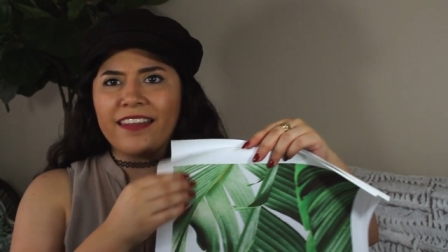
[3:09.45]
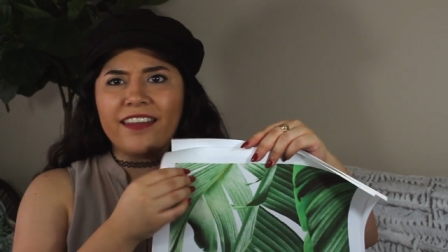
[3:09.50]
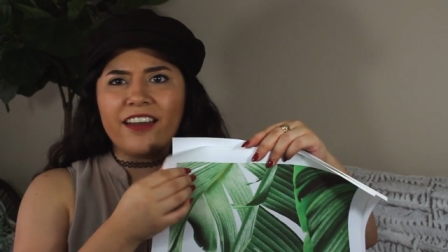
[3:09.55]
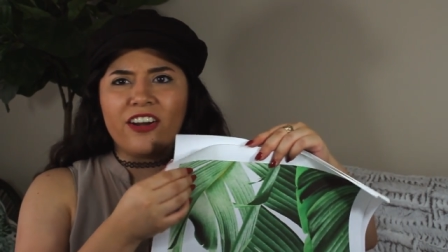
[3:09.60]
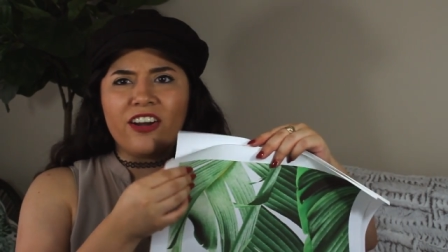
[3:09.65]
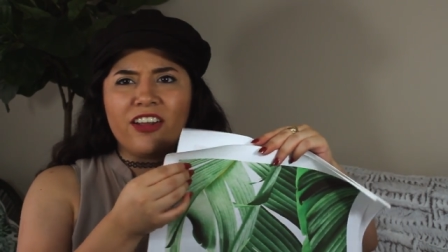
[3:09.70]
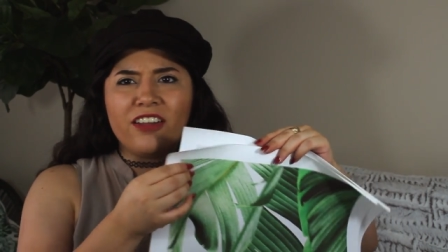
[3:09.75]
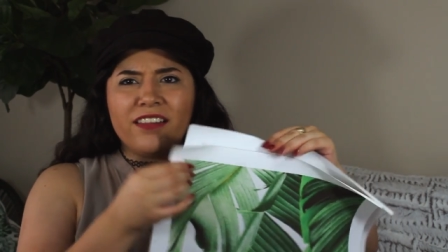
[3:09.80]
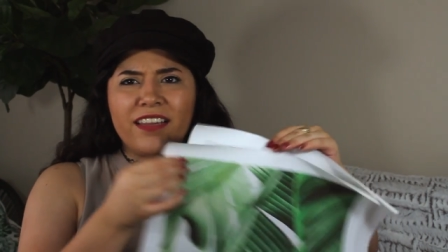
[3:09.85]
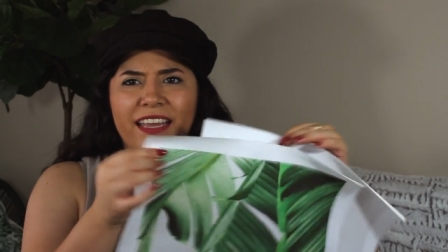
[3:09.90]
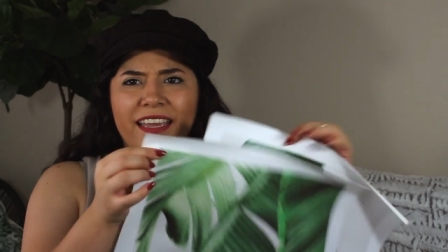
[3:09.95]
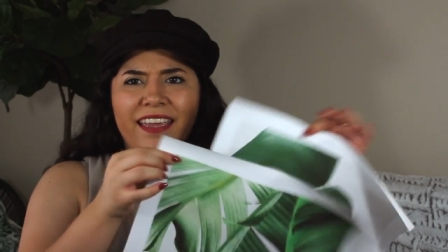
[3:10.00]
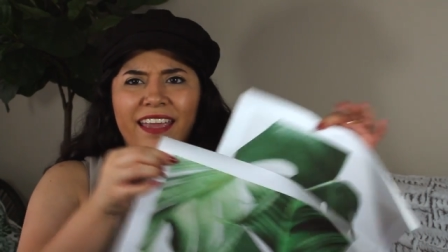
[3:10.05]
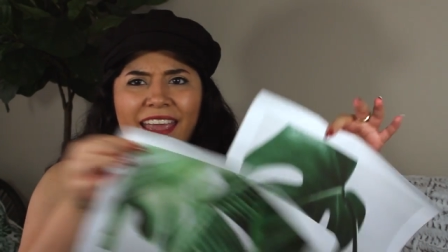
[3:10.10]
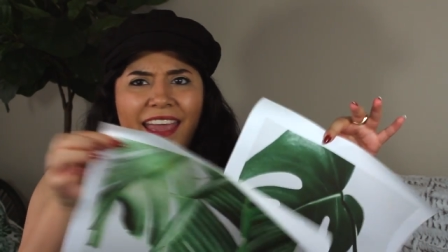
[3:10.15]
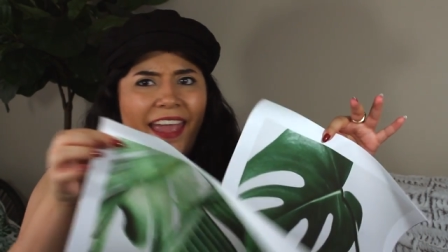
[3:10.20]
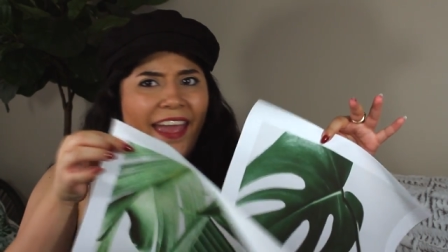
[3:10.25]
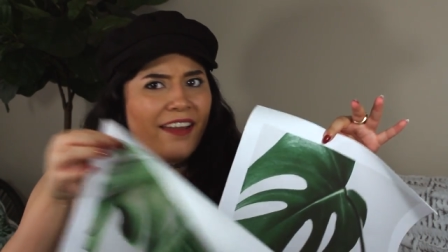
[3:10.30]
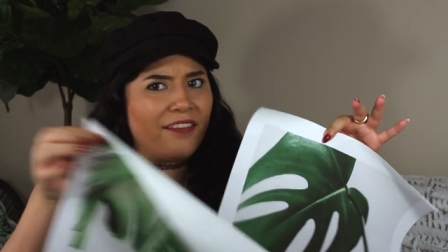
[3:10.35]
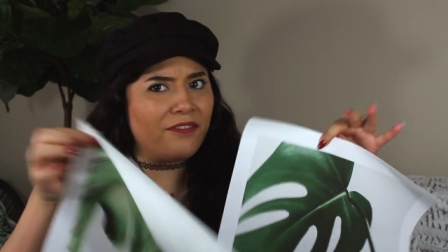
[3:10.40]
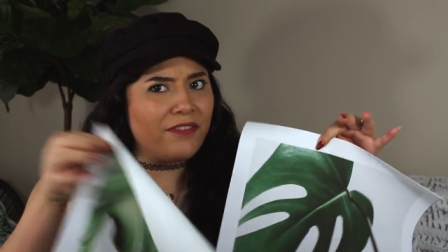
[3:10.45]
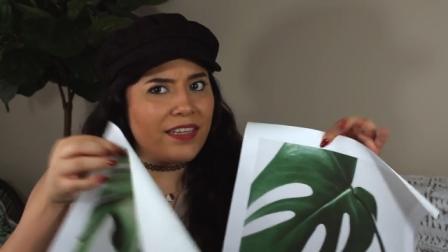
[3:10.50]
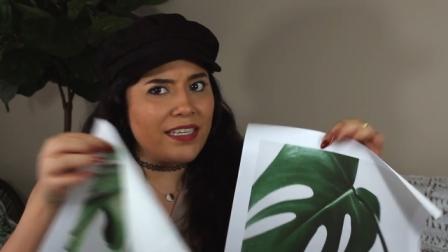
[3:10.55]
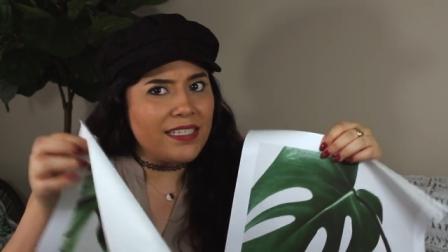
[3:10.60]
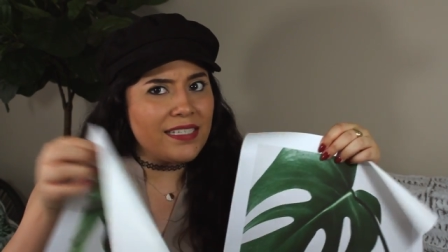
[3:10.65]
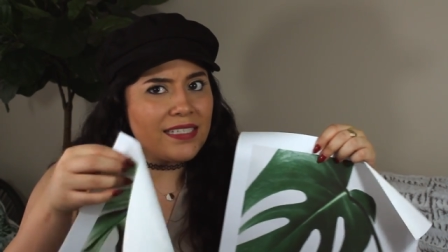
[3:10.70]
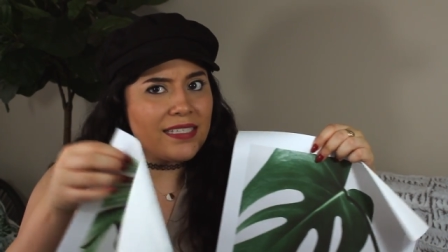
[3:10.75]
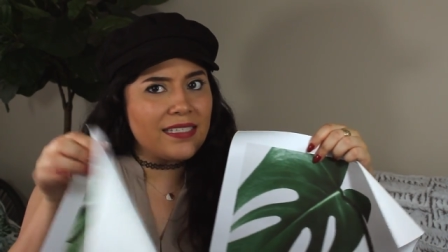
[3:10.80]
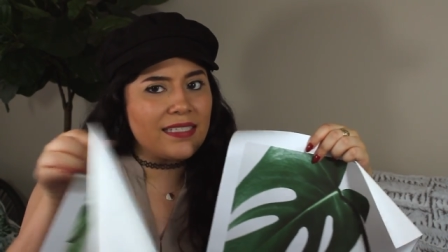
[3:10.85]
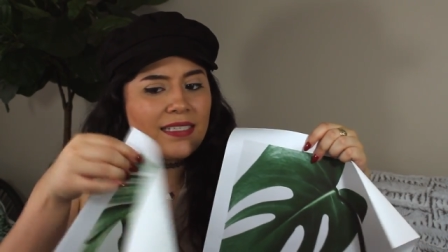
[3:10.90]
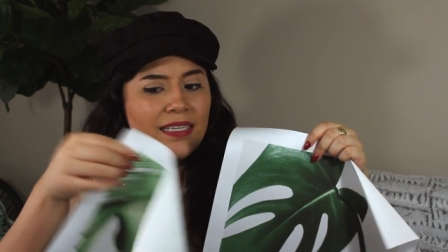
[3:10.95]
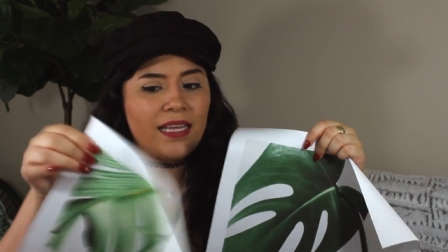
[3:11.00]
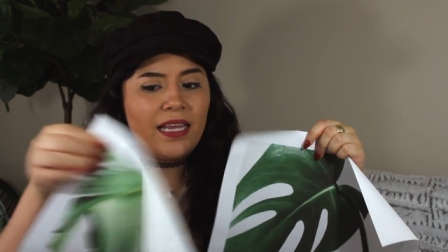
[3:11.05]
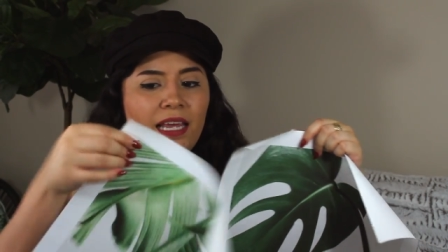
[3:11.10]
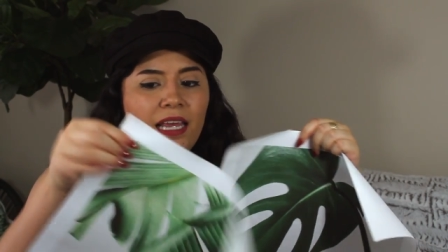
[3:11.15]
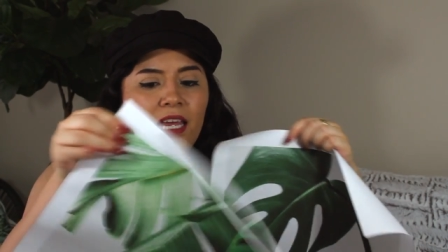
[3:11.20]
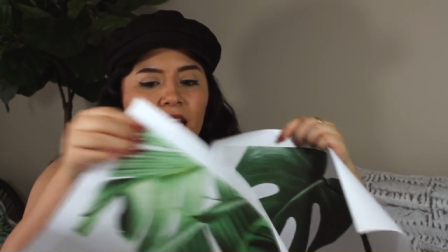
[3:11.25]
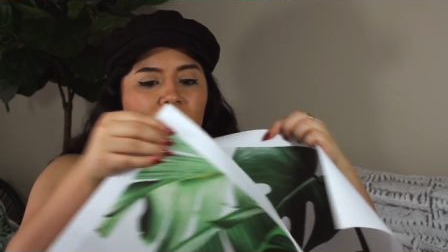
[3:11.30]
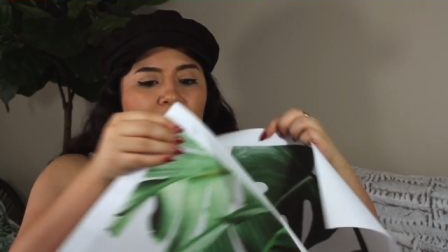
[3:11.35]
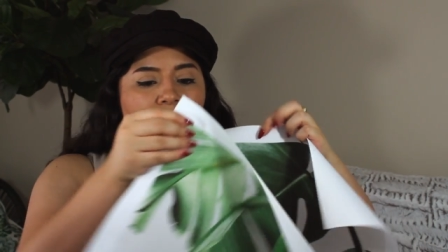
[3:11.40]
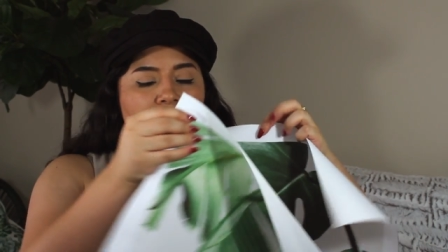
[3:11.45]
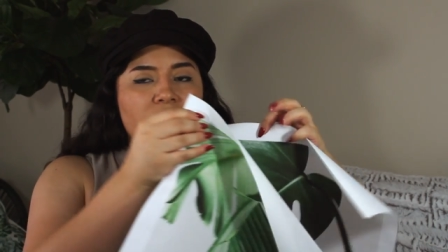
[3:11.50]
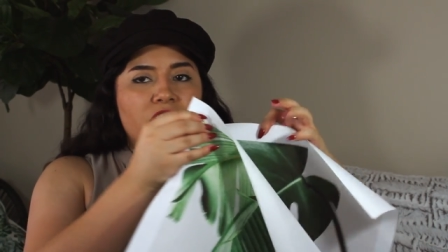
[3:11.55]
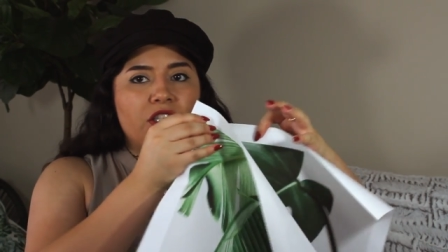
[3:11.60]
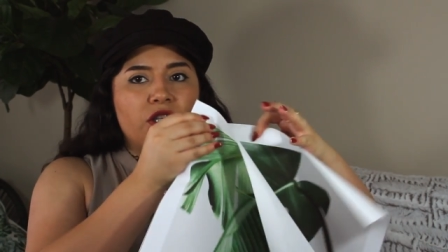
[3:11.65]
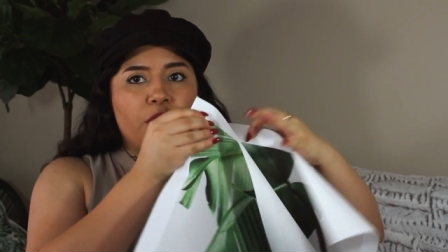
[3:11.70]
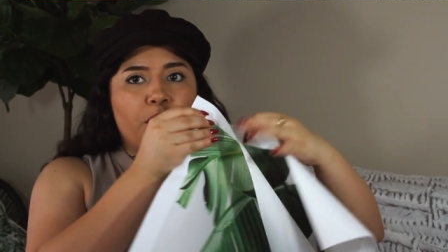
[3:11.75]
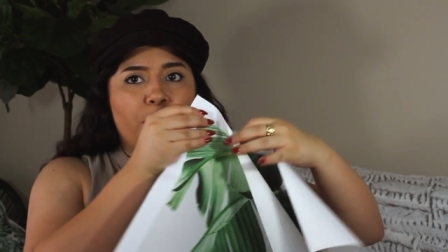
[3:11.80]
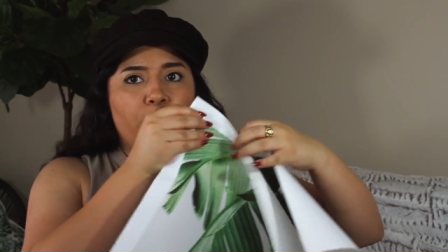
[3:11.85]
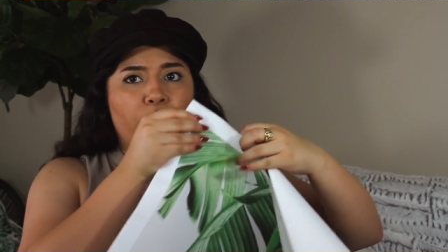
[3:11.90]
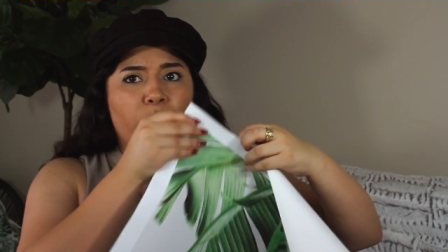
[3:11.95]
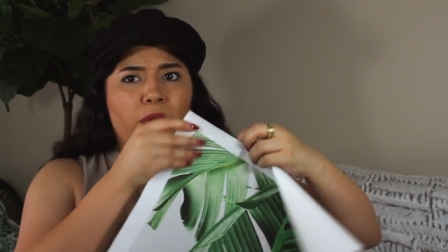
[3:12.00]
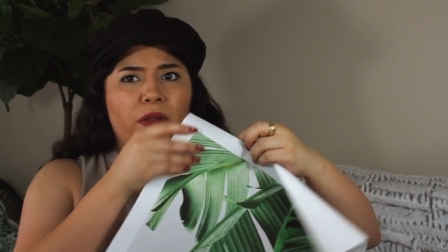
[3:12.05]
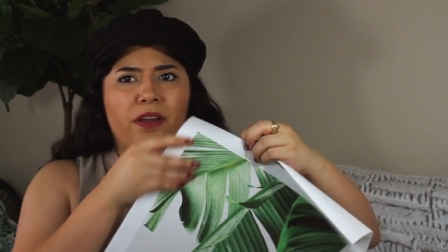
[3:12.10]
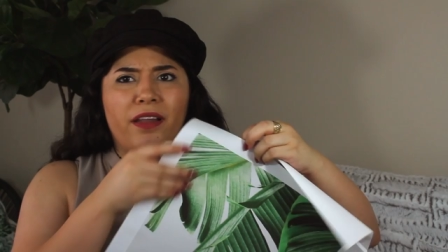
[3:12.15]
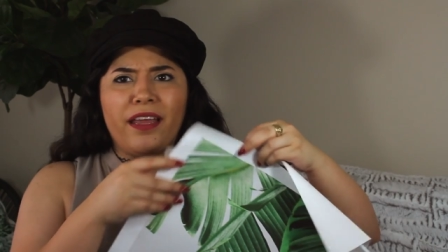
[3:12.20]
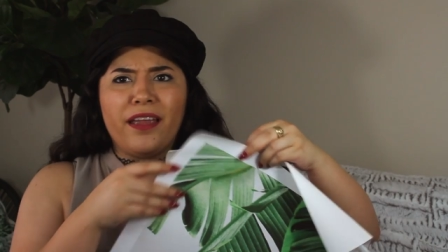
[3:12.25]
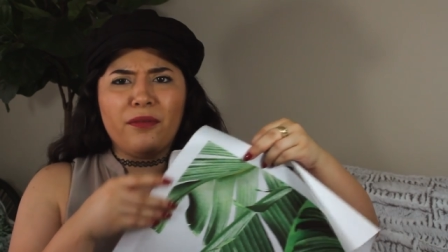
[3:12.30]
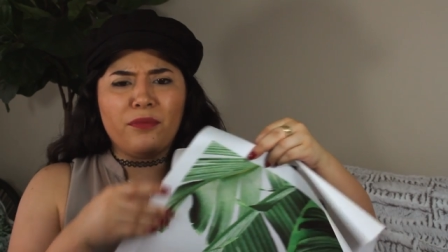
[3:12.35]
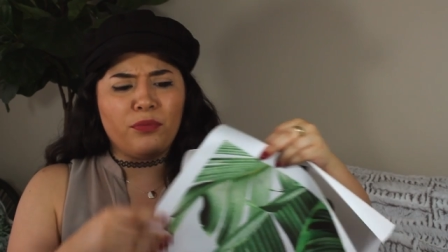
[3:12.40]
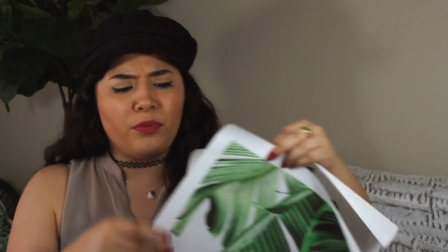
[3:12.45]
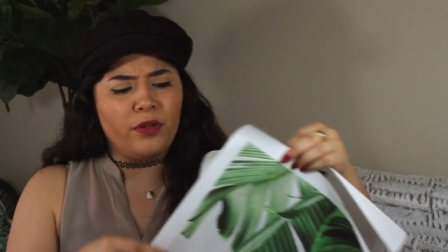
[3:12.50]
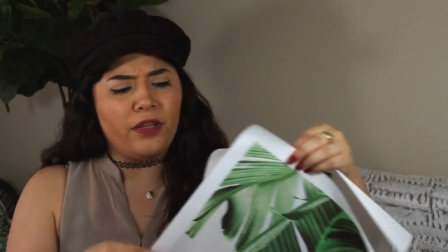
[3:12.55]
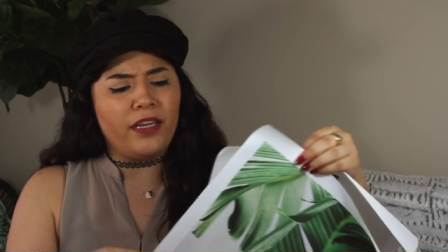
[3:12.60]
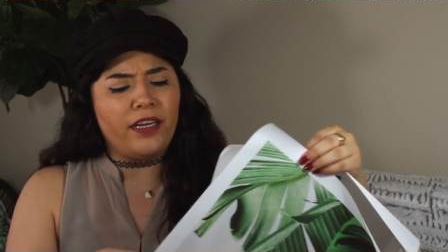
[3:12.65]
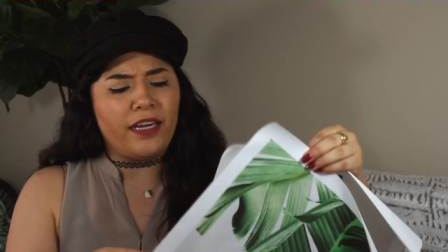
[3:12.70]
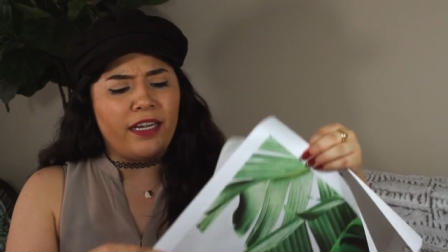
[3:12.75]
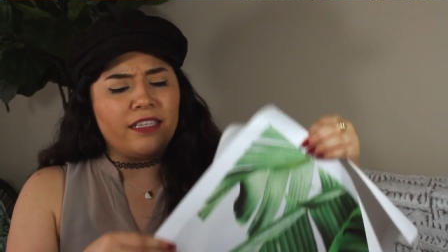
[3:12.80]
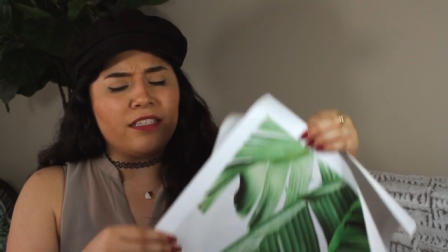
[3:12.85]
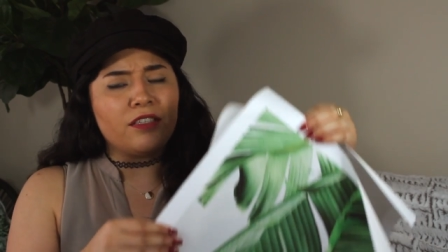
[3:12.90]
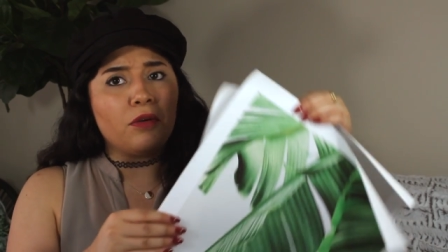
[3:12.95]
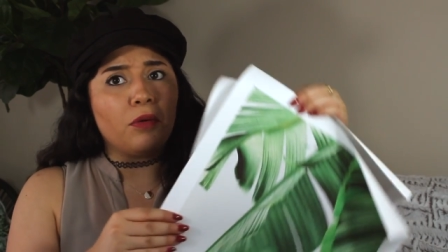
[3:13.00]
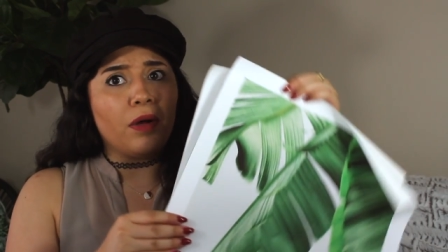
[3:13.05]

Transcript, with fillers: they're on like canvas. So they're like really nice